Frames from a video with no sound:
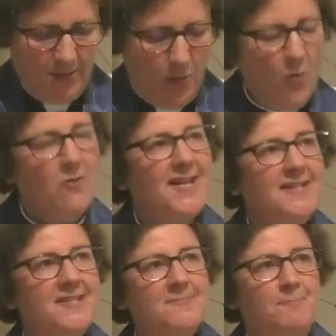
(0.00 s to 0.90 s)
All that
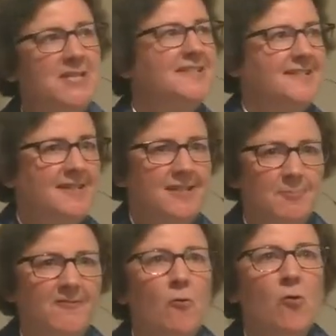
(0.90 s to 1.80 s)
is BC,
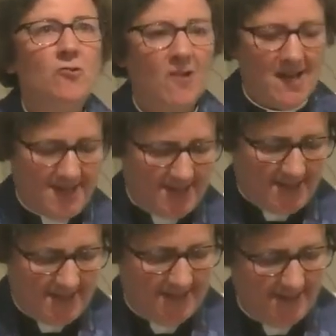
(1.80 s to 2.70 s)
before
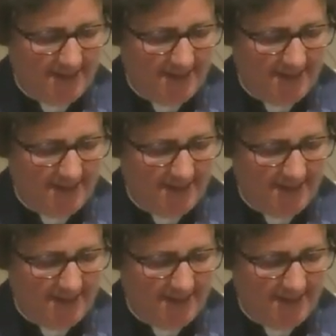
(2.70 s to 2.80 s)
Christ.